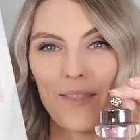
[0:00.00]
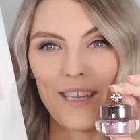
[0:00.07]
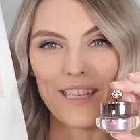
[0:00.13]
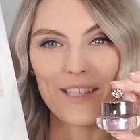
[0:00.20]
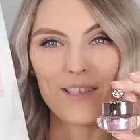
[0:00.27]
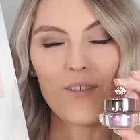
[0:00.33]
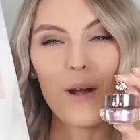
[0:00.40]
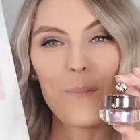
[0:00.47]

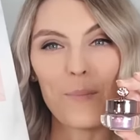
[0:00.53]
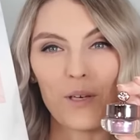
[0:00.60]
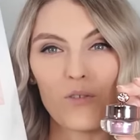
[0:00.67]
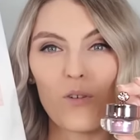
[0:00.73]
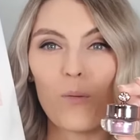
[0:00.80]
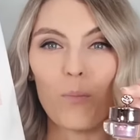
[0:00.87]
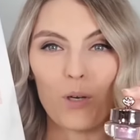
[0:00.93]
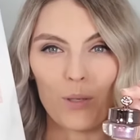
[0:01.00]
These are our
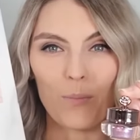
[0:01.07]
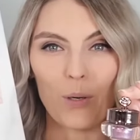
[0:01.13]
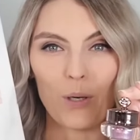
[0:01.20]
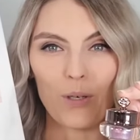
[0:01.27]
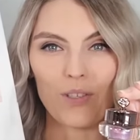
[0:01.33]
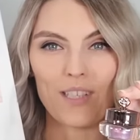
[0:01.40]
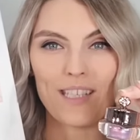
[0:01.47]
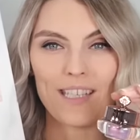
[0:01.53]
Mineral Bond
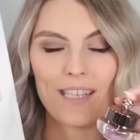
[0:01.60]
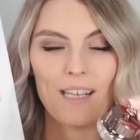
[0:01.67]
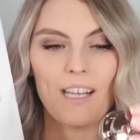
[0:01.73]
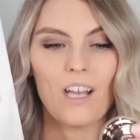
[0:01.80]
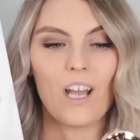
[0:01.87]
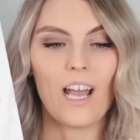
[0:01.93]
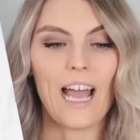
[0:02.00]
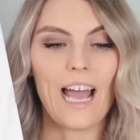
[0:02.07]
pots.
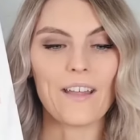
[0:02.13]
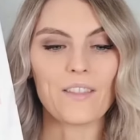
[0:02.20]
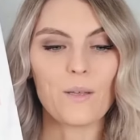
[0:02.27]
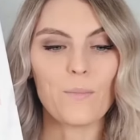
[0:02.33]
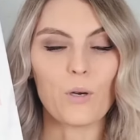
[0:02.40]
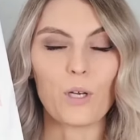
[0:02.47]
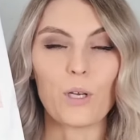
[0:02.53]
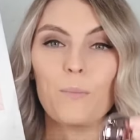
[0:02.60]
At the
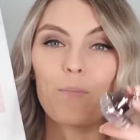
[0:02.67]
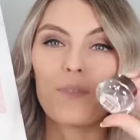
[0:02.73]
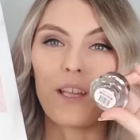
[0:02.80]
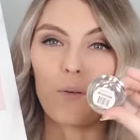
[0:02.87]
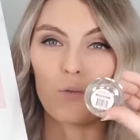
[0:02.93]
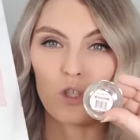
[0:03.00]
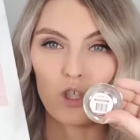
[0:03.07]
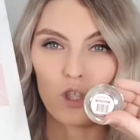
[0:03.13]
bottom, they
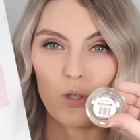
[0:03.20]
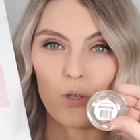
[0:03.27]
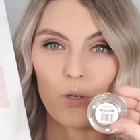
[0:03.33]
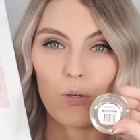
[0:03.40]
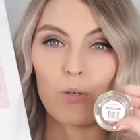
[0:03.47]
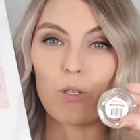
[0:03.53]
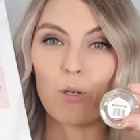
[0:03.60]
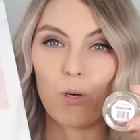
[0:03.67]
will show
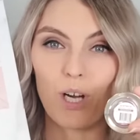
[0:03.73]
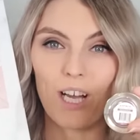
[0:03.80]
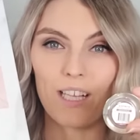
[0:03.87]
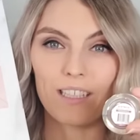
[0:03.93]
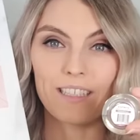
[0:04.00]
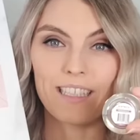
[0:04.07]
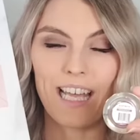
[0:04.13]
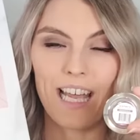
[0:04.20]
you your
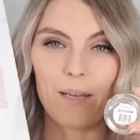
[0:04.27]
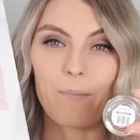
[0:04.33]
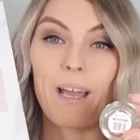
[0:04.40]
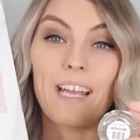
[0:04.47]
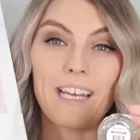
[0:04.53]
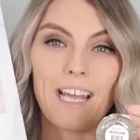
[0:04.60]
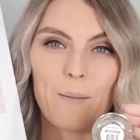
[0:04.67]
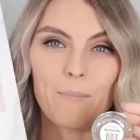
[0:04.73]
color name
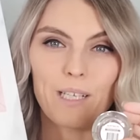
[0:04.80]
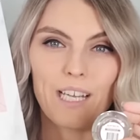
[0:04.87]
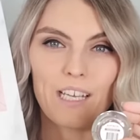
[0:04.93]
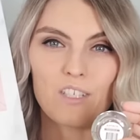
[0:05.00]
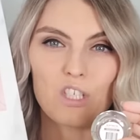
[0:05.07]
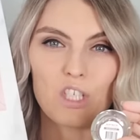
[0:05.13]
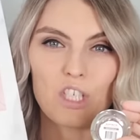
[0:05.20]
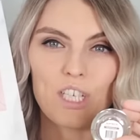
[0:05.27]
and
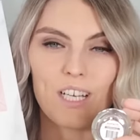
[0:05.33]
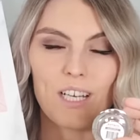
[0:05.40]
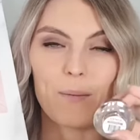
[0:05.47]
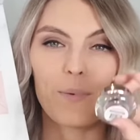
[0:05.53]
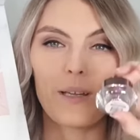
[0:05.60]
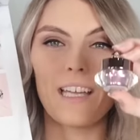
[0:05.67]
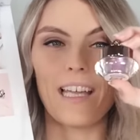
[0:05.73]
application type,